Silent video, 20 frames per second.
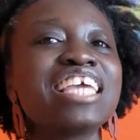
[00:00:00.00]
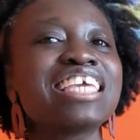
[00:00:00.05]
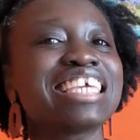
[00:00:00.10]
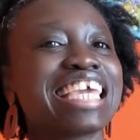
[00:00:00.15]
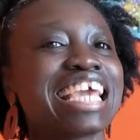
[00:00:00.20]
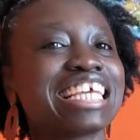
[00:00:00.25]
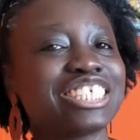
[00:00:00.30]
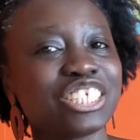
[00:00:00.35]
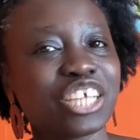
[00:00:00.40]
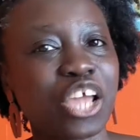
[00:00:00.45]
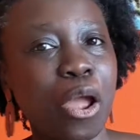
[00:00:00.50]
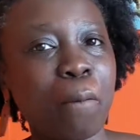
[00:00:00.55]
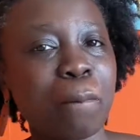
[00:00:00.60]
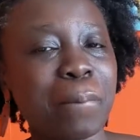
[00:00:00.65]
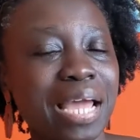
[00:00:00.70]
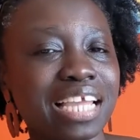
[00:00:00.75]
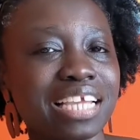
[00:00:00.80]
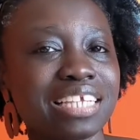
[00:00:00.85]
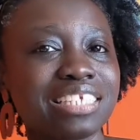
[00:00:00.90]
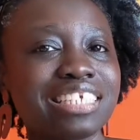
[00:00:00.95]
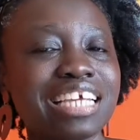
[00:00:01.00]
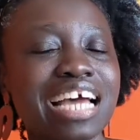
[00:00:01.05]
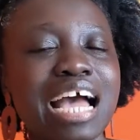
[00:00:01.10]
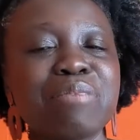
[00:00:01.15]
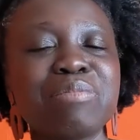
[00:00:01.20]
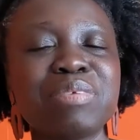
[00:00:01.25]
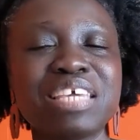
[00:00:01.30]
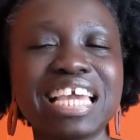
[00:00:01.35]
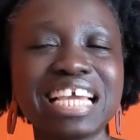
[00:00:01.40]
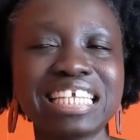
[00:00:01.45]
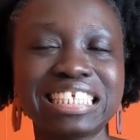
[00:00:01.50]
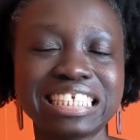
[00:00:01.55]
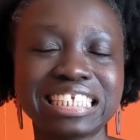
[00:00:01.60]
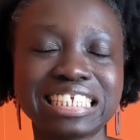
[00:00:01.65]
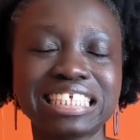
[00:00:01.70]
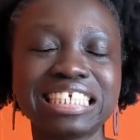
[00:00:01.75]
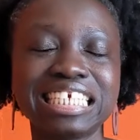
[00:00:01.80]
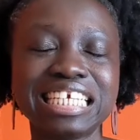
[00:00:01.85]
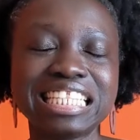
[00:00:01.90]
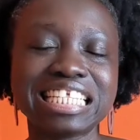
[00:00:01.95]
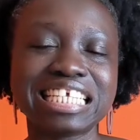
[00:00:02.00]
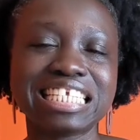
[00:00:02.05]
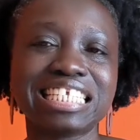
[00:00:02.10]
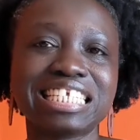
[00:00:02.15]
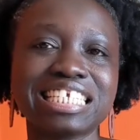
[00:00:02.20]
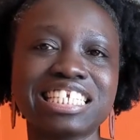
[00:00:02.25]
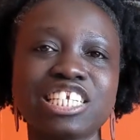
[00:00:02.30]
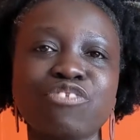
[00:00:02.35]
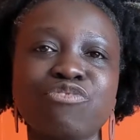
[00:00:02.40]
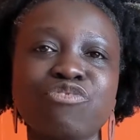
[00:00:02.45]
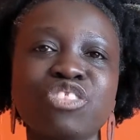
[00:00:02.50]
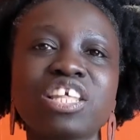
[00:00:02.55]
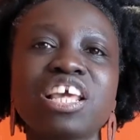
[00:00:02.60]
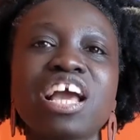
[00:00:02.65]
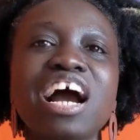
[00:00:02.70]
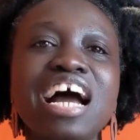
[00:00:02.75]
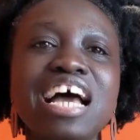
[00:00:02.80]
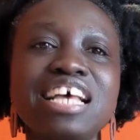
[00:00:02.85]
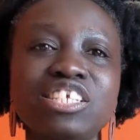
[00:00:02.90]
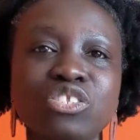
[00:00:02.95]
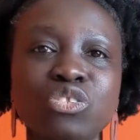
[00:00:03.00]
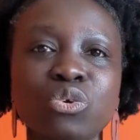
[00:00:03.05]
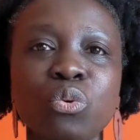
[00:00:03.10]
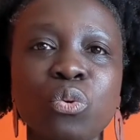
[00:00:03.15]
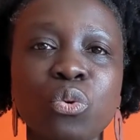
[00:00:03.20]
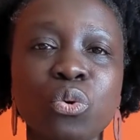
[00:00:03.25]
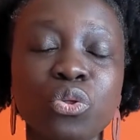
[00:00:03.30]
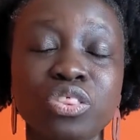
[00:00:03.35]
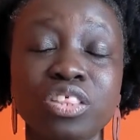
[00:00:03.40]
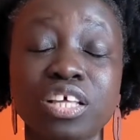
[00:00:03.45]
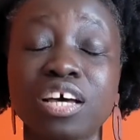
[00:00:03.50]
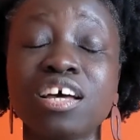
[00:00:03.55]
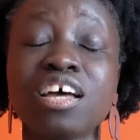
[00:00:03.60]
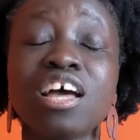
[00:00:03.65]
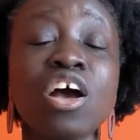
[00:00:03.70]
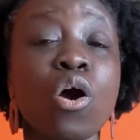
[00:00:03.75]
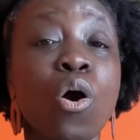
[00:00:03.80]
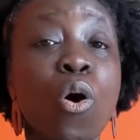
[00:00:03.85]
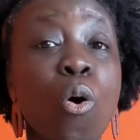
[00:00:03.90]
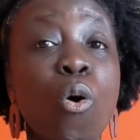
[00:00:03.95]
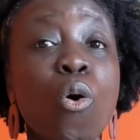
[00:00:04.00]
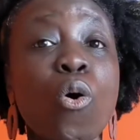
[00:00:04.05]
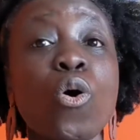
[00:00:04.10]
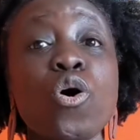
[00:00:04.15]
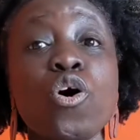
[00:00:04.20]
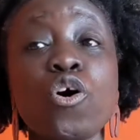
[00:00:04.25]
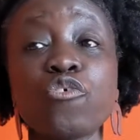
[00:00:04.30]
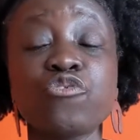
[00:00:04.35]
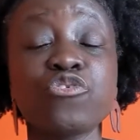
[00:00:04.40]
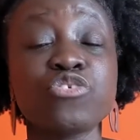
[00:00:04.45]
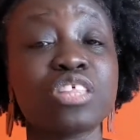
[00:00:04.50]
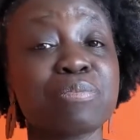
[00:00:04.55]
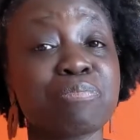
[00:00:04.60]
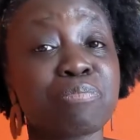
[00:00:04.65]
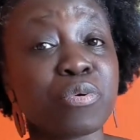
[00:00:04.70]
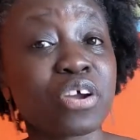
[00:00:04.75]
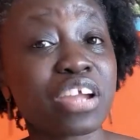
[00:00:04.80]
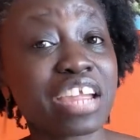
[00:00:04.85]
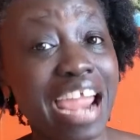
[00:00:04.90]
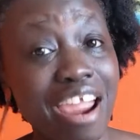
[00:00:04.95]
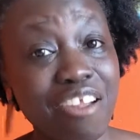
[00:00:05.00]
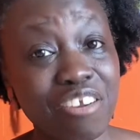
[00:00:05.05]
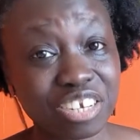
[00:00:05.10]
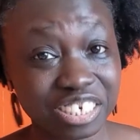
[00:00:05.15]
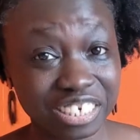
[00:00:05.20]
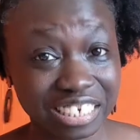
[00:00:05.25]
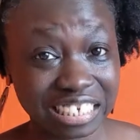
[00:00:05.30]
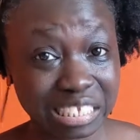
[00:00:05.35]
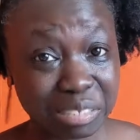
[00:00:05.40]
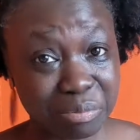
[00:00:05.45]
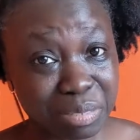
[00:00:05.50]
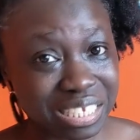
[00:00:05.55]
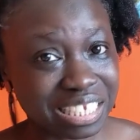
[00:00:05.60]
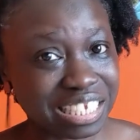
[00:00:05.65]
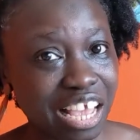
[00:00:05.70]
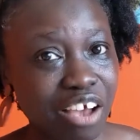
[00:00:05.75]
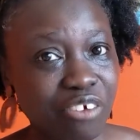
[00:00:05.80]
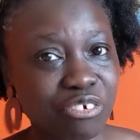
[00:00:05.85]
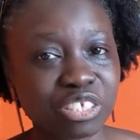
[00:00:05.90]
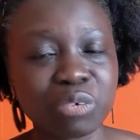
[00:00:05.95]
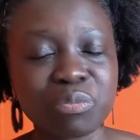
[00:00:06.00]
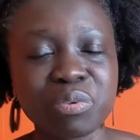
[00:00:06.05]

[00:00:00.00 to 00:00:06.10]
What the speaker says: you get to go back in time, you get to see the city through the eyes of the author or through the book characters themselves.